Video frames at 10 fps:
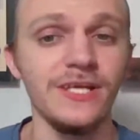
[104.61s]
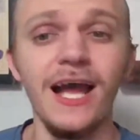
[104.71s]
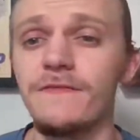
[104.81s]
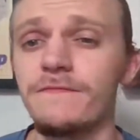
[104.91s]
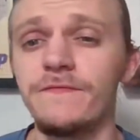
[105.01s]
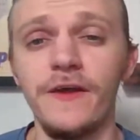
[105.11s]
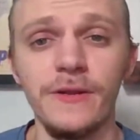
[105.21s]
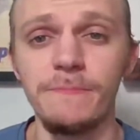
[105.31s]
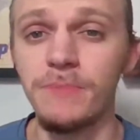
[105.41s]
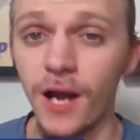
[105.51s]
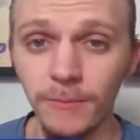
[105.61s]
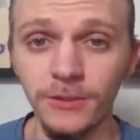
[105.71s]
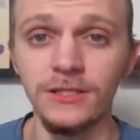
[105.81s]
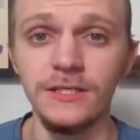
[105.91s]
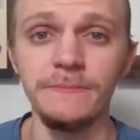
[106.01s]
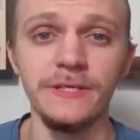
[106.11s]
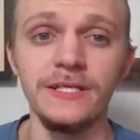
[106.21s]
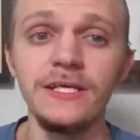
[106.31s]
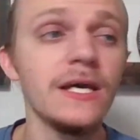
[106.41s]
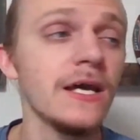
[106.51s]
I have very publicly
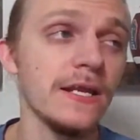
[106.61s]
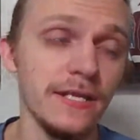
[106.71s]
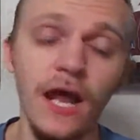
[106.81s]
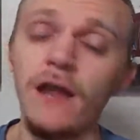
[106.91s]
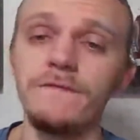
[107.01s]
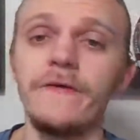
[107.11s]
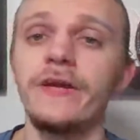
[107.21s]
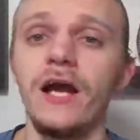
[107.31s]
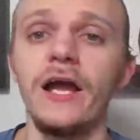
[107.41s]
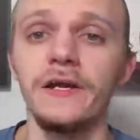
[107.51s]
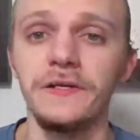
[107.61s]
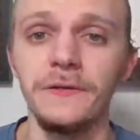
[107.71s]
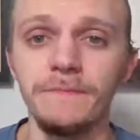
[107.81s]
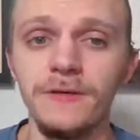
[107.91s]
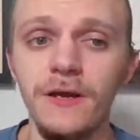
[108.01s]
been not very high on him,